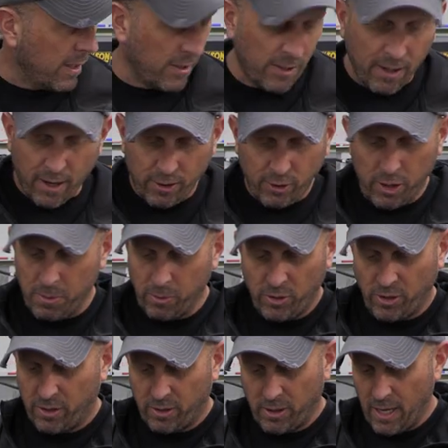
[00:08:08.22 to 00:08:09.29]
in stock trim, it was
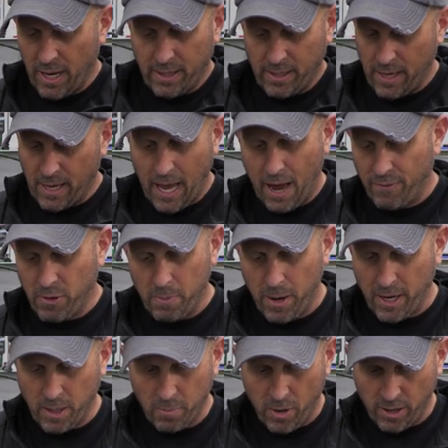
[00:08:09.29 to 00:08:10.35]
just, you had to take half the
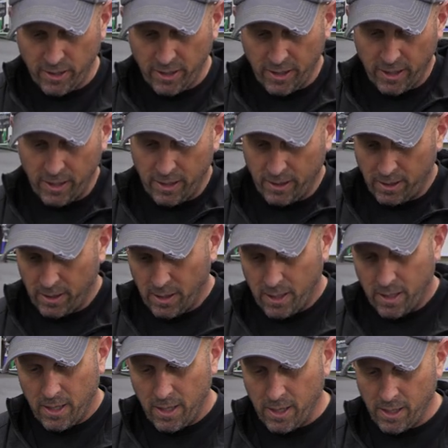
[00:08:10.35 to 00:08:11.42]
bike apart to get
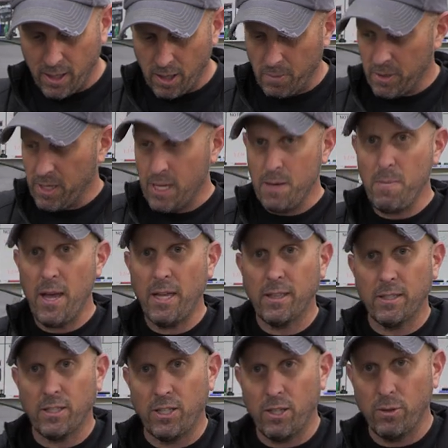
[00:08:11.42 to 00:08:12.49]
in here. But he made
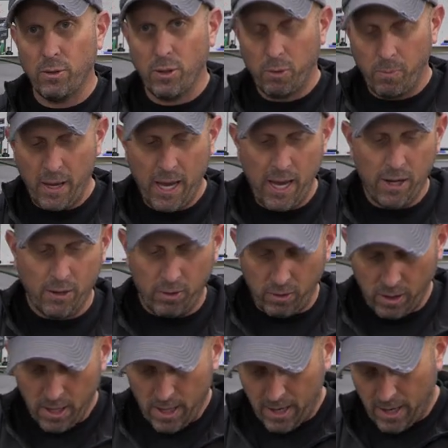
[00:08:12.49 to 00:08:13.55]
this cute little
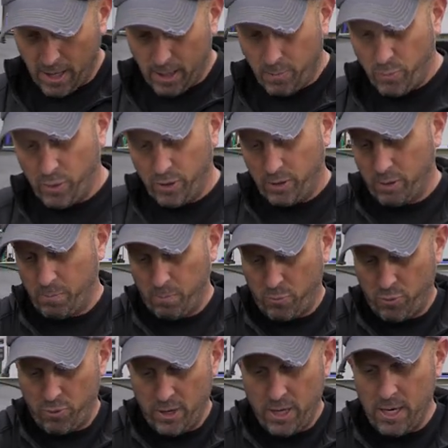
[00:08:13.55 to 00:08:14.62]
panel, and he put
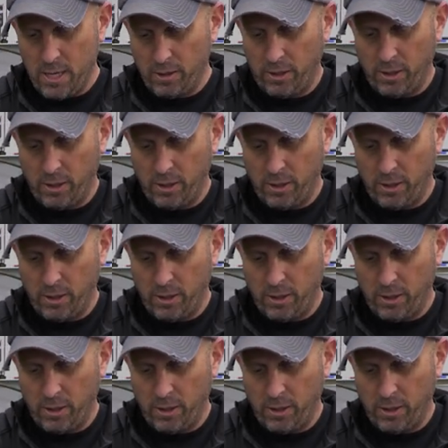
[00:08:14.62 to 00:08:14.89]
three